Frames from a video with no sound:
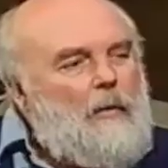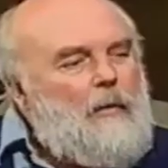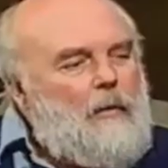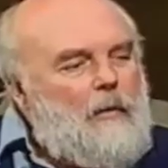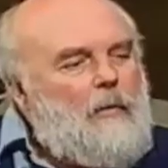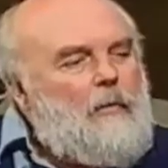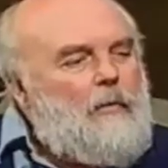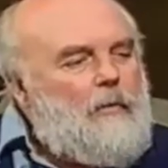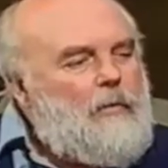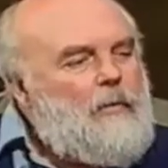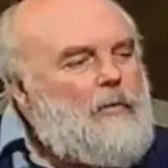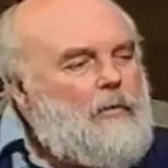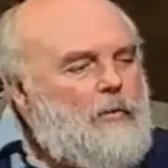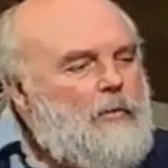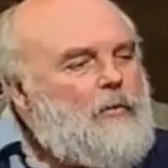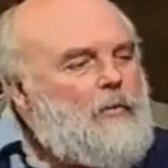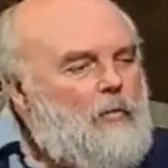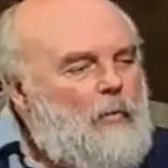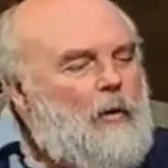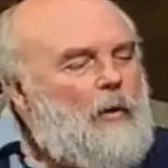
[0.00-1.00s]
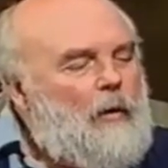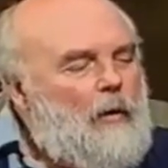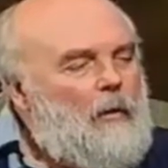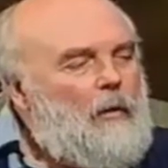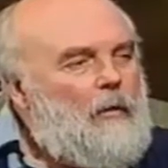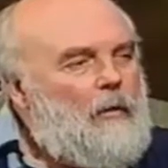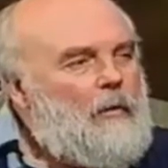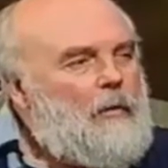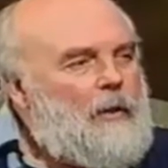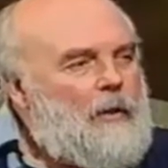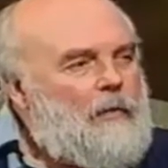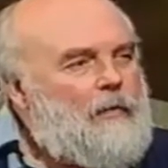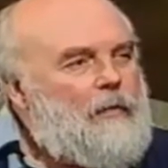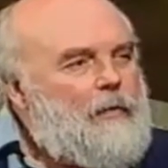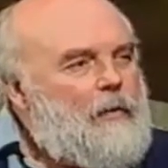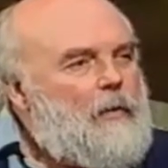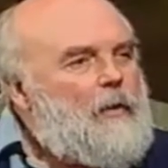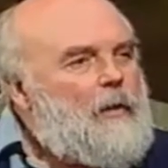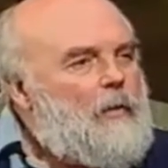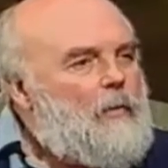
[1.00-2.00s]
think this is
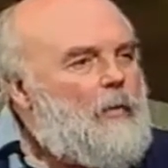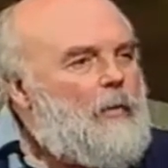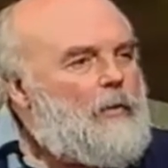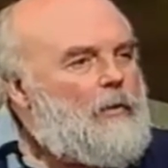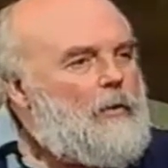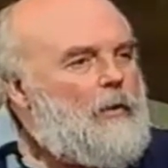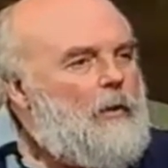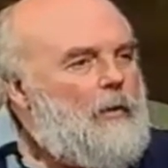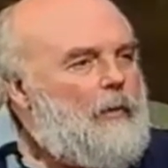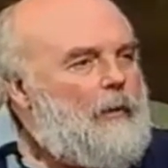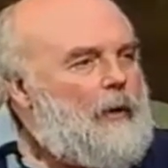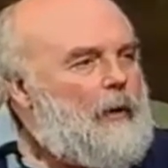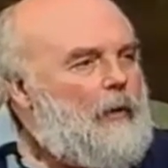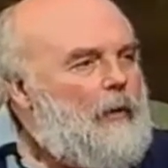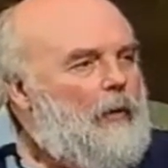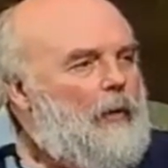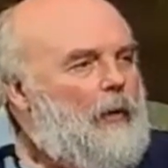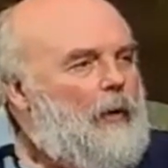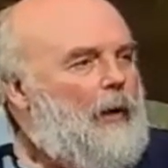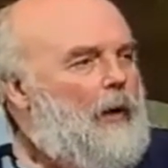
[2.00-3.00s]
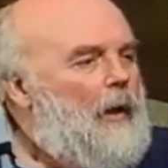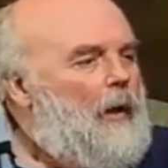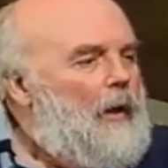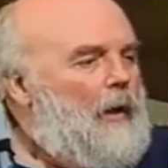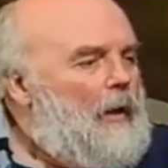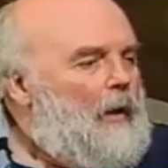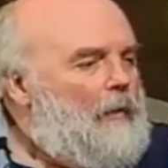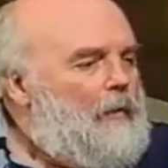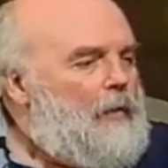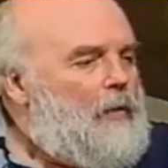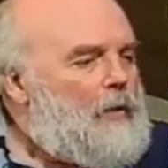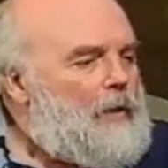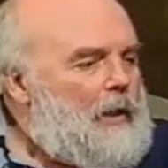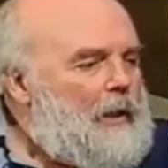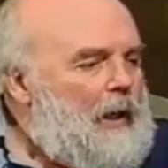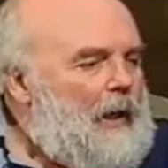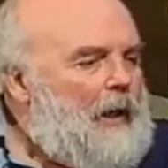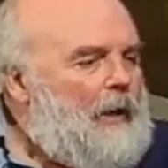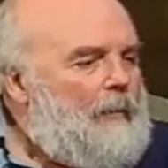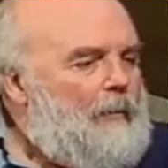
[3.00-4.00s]
definitely what's going on.
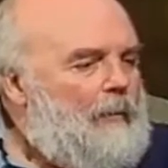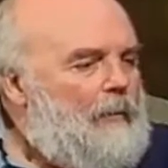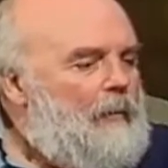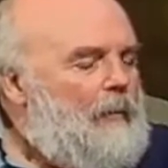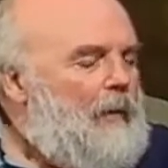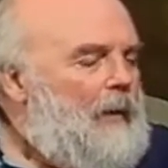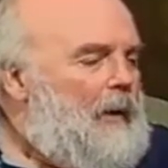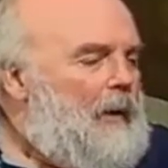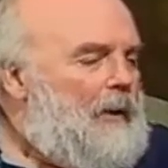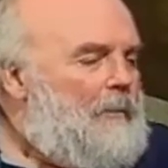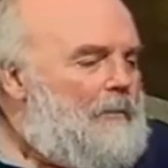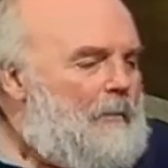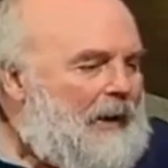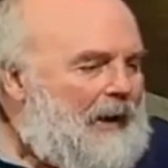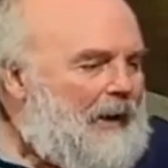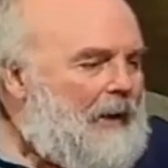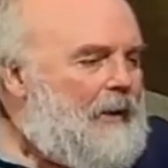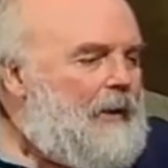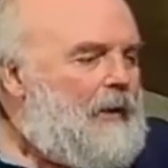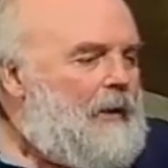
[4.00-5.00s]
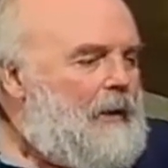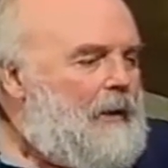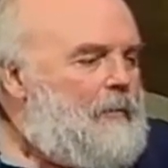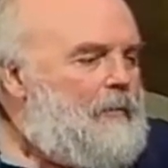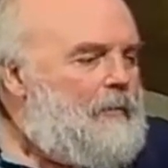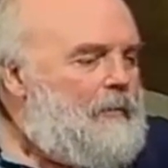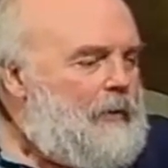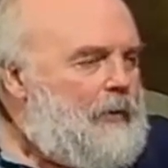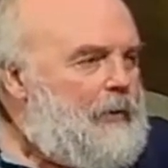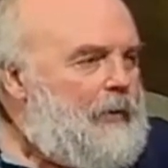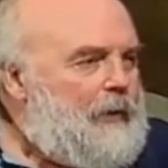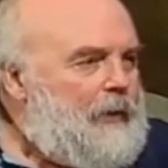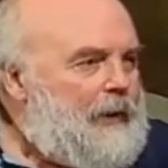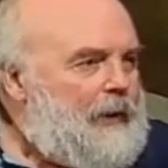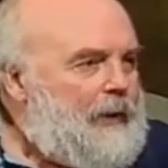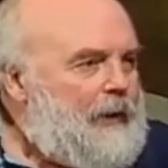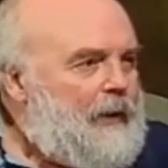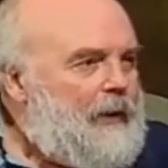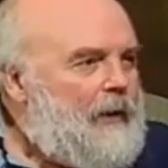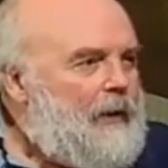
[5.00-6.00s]
Firstly, I'm empathically
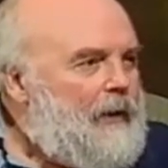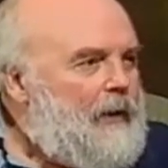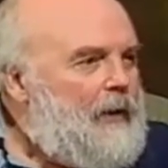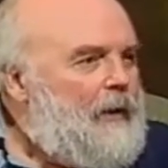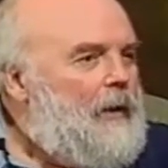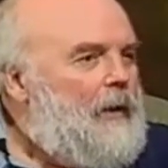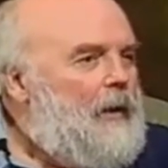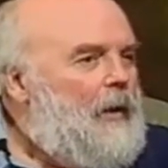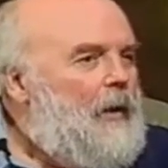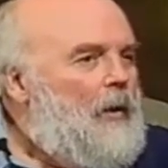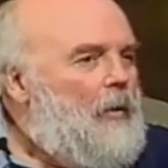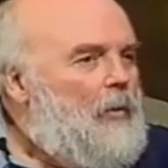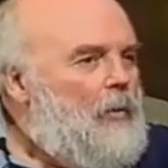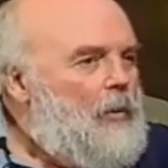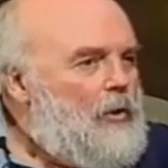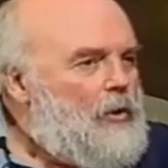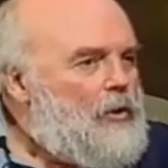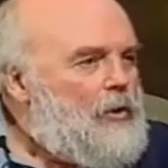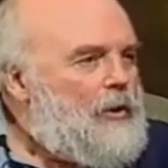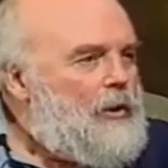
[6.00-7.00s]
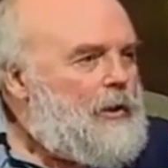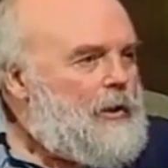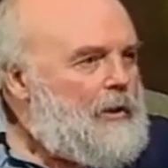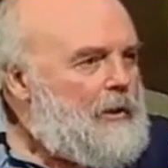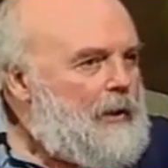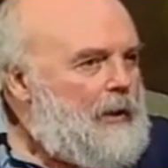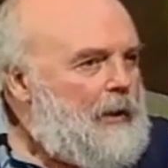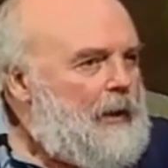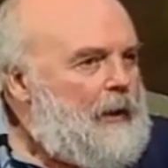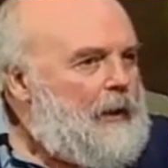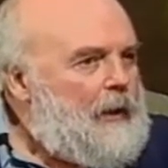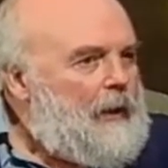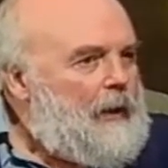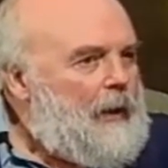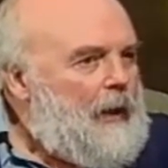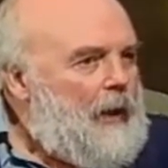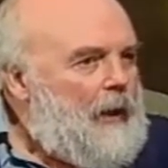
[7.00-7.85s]
mirroring what she's saying, and